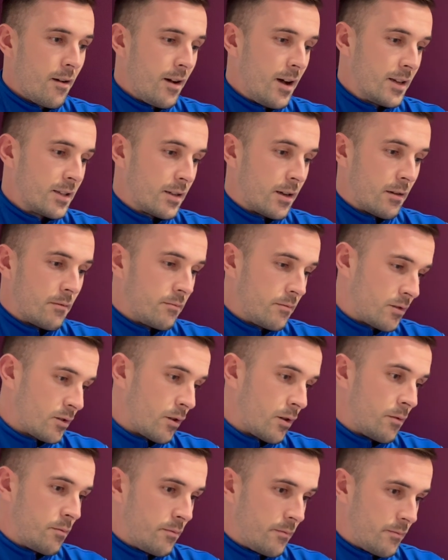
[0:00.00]
as a
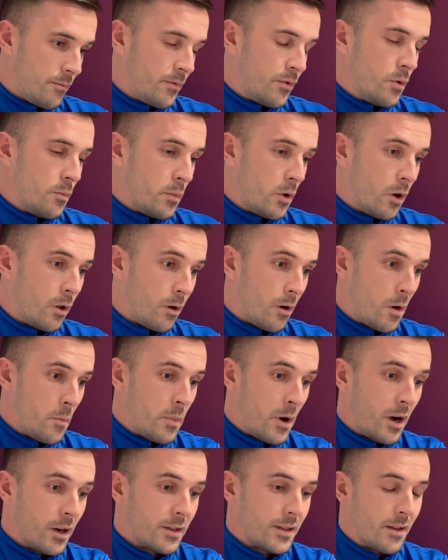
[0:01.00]
sort of footballer,
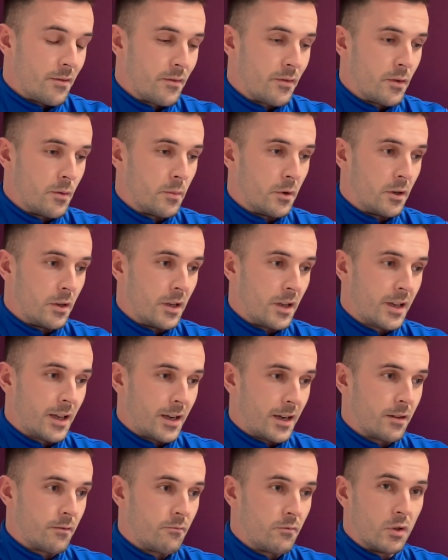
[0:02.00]
part-time footballer, you
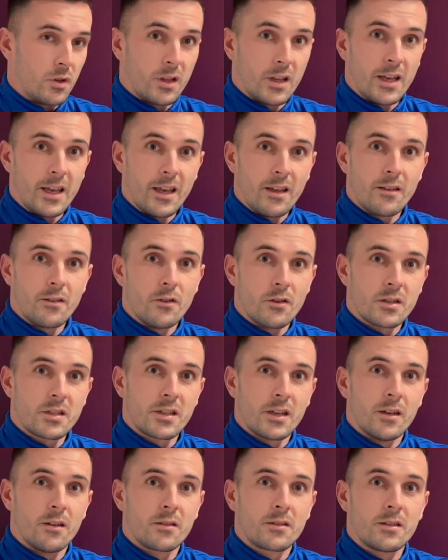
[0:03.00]
kind of relate
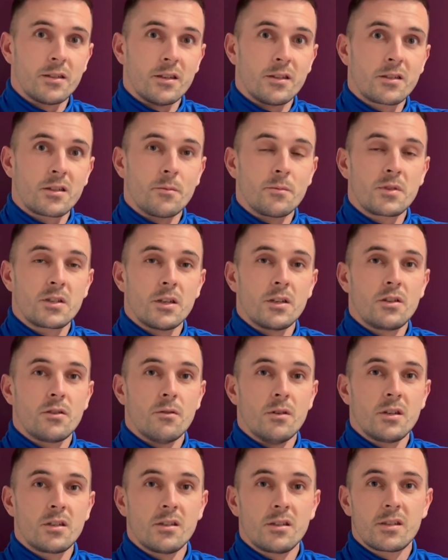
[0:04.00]
yourself to some
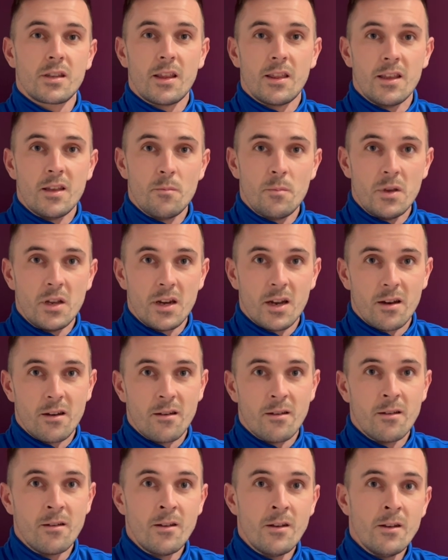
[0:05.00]
situations that they've been
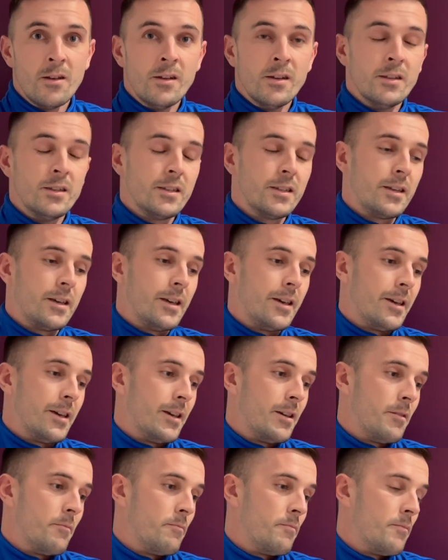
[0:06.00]

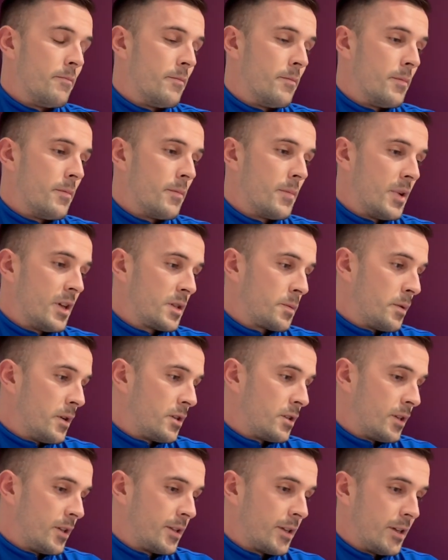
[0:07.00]
in,
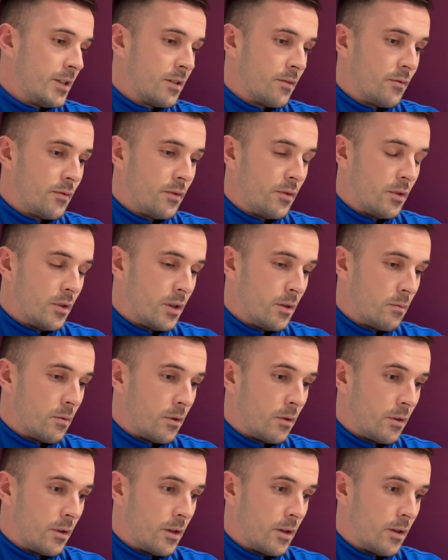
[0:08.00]
especially Tyson Fury with
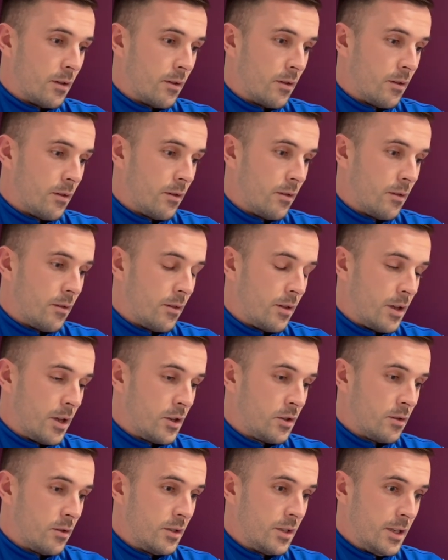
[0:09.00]
all the
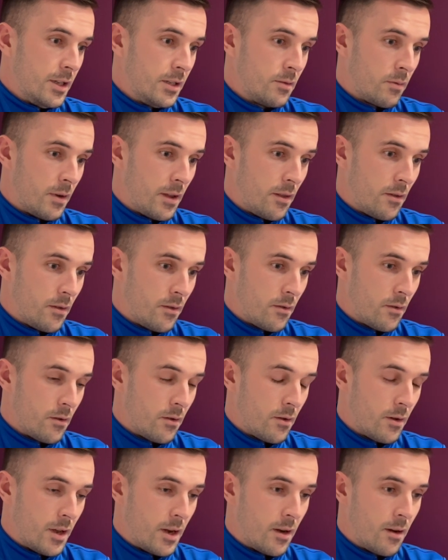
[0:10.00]
issues he's went
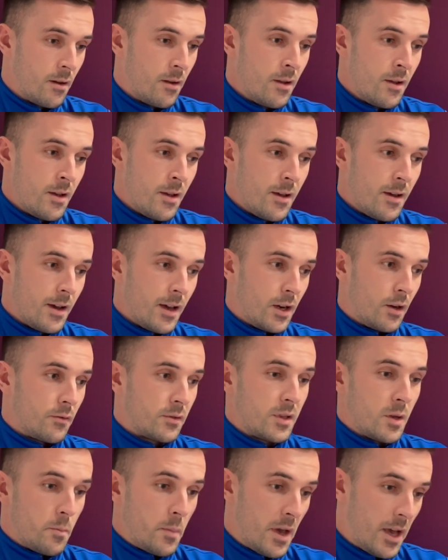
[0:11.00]
through, and
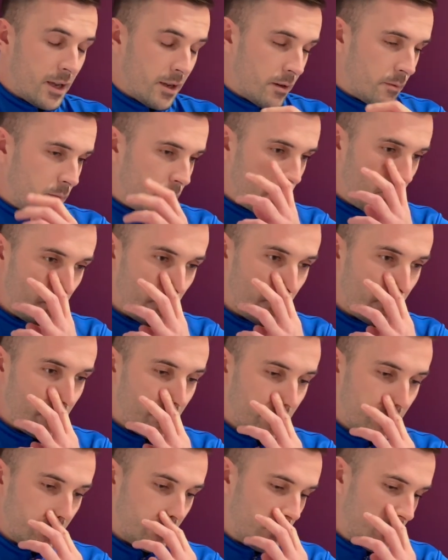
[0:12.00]
obviously Beckham,
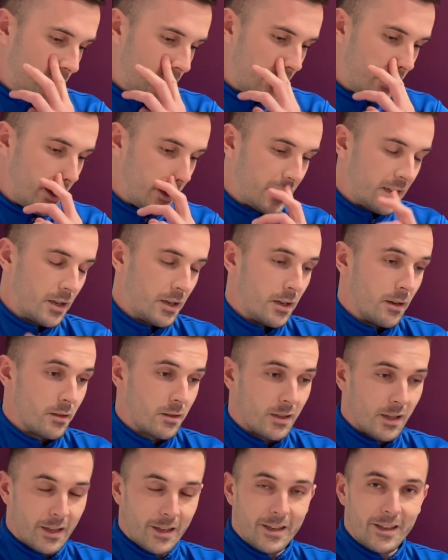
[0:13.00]
we've not had
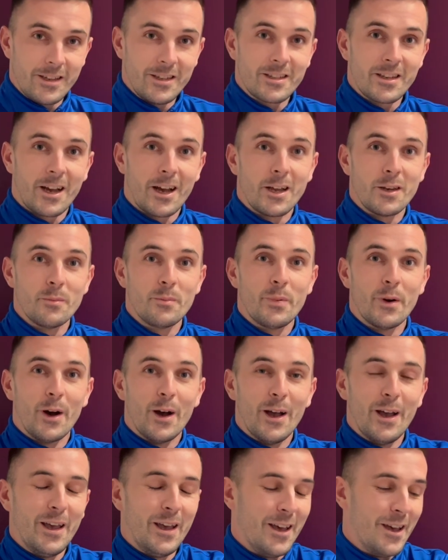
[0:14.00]
careers like he's had,
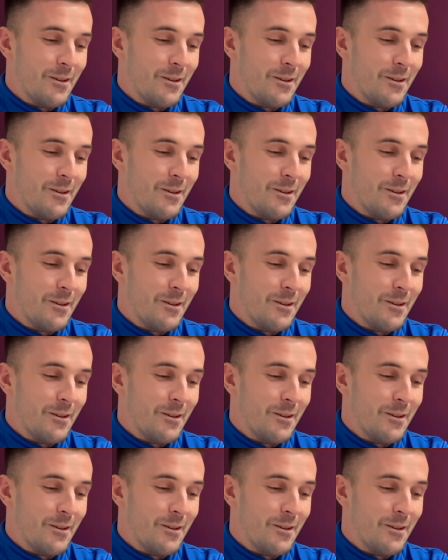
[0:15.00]
but